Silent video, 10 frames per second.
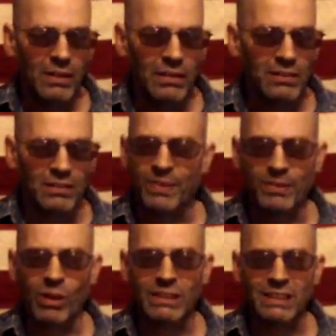Because if it
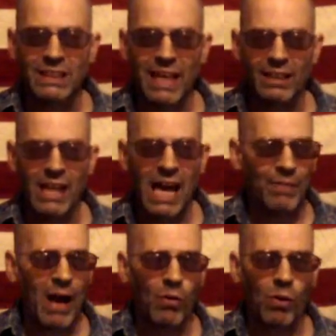wasn't staying alive,
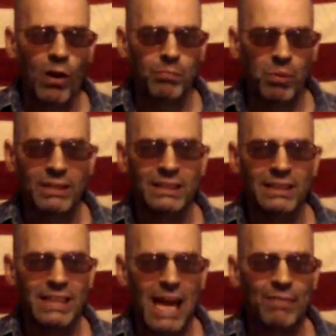how are our
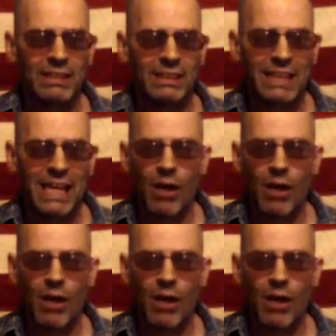presidents having the same